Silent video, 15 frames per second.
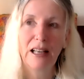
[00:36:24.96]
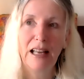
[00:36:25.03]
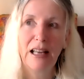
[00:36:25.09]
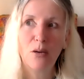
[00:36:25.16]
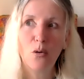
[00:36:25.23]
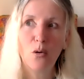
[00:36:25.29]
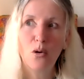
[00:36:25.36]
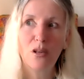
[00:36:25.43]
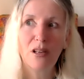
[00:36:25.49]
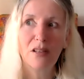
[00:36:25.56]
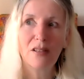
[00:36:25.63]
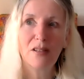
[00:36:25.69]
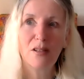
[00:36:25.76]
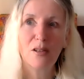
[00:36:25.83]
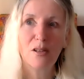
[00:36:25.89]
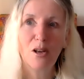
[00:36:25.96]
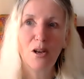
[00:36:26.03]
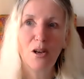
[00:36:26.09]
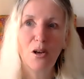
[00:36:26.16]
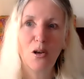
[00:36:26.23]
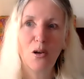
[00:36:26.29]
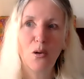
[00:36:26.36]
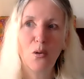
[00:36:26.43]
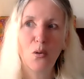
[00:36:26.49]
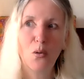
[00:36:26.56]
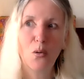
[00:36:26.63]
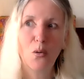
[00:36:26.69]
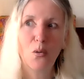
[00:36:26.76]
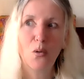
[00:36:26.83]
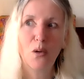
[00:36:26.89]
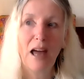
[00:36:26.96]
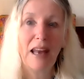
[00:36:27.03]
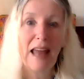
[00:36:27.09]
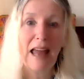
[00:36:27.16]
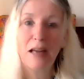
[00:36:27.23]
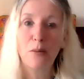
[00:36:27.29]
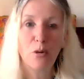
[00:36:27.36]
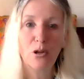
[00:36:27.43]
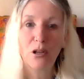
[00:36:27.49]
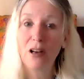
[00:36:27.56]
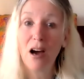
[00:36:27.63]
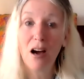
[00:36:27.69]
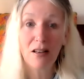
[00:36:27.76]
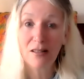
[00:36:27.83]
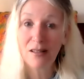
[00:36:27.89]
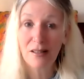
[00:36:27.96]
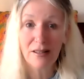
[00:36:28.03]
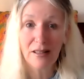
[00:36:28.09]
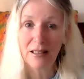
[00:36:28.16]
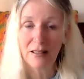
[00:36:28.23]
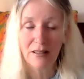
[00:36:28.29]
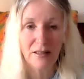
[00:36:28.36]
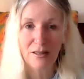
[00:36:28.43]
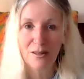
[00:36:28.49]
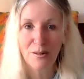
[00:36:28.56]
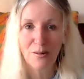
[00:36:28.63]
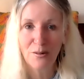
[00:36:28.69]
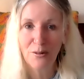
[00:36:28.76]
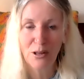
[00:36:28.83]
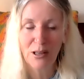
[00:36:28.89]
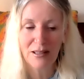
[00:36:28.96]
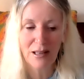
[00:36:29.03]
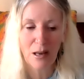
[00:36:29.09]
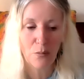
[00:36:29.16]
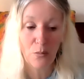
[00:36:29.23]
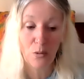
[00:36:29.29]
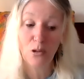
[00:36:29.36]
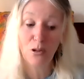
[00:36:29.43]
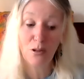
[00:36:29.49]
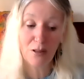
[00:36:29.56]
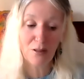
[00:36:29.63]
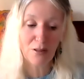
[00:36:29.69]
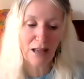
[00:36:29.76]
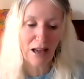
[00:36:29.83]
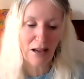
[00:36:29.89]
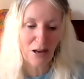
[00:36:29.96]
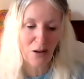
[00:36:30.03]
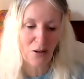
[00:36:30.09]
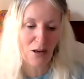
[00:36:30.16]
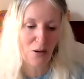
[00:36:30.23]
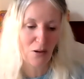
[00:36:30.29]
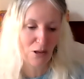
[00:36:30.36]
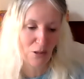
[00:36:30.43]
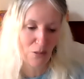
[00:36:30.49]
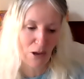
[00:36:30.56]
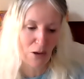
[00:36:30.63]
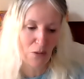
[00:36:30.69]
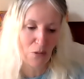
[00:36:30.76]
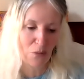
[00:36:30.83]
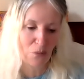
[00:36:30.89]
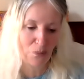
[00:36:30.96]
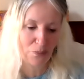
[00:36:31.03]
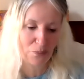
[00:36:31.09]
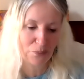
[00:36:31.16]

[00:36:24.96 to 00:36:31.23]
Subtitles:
in order to enable a narcissist, for example? A lot of that going on at the moment.